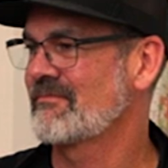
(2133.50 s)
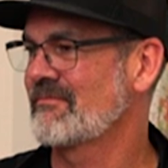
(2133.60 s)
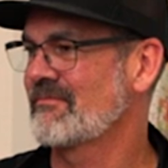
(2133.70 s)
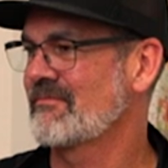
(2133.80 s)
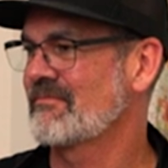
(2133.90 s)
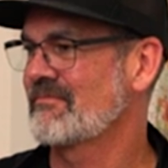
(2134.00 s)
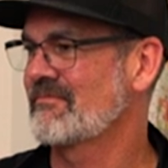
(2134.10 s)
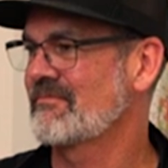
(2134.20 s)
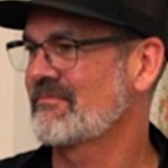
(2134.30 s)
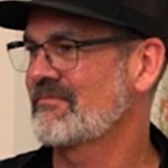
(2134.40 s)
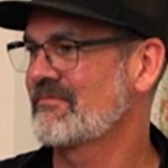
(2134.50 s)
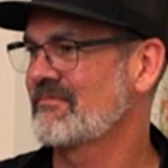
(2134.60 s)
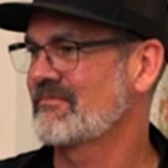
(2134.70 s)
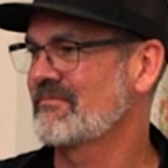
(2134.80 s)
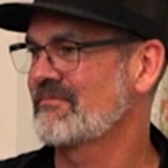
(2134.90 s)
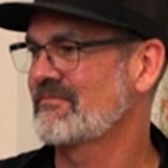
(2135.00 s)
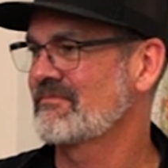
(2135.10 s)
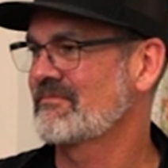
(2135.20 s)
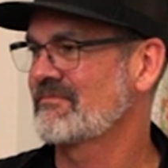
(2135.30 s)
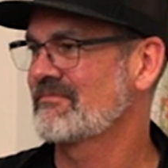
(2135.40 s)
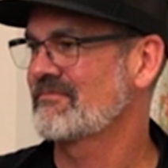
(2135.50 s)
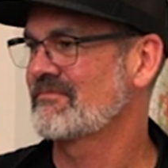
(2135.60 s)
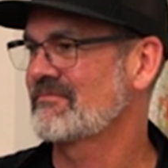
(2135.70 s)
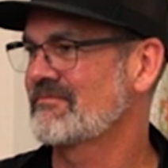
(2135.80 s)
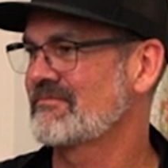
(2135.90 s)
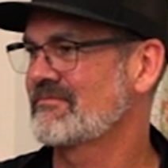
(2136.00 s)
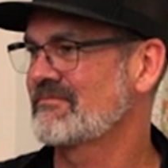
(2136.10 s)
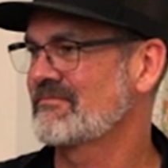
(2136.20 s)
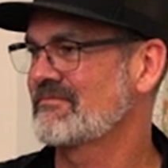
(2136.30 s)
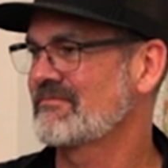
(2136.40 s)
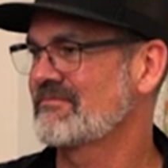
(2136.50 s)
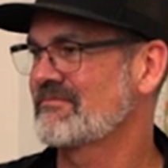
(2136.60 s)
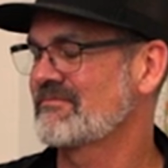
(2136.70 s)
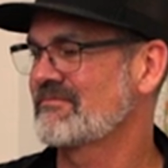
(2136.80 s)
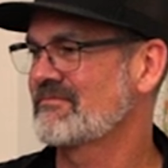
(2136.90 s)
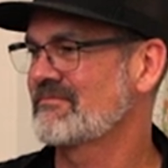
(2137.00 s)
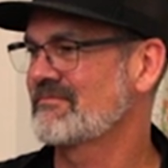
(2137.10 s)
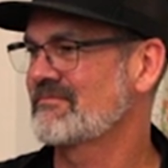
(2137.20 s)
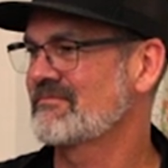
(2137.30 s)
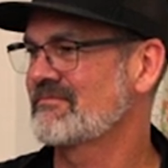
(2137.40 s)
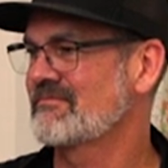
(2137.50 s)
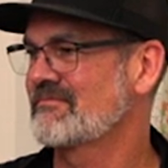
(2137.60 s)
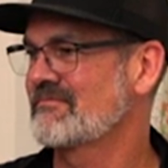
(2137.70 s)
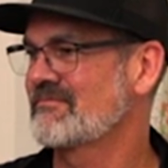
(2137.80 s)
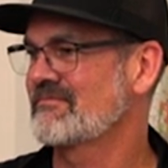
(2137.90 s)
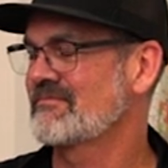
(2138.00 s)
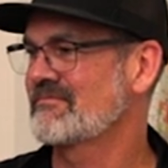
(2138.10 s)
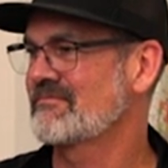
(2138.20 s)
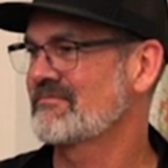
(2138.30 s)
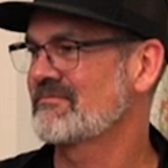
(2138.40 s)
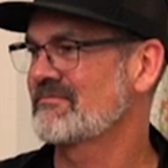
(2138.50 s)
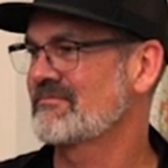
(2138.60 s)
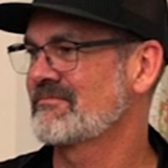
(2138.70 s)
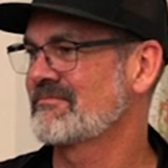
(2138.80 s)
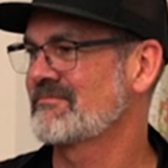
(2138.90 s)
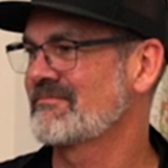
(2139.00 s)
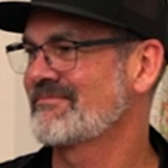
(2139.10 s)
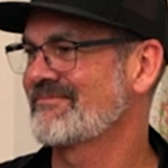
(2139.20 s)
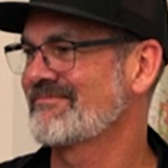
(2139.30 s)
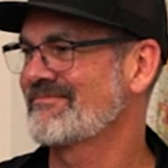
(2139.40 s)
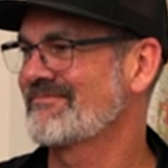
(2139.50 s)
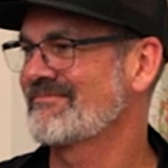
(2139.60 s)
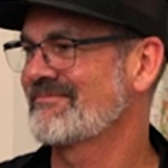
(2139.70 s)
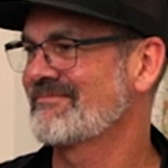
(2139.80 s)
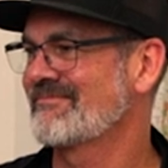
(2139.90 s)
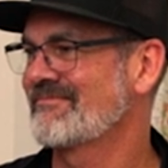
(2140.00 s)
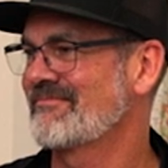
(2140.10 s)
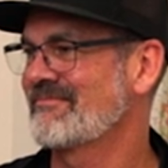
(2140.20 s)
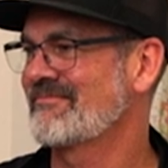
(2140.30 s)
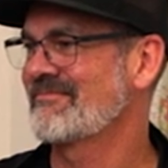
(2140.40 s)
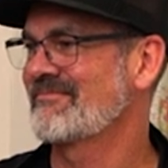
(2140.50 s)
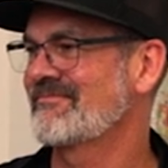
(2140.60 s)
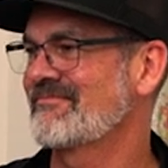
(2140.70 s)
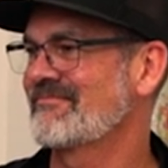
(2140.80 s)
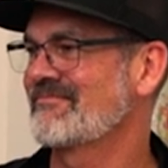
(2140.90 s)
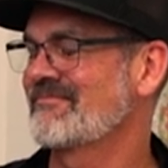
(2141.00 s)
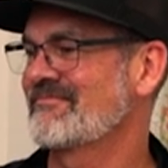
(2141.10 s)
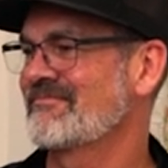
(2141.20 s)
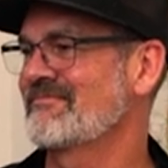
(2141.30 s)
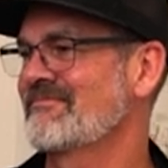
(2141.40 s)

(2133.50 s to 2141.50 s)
The person shown says nothing.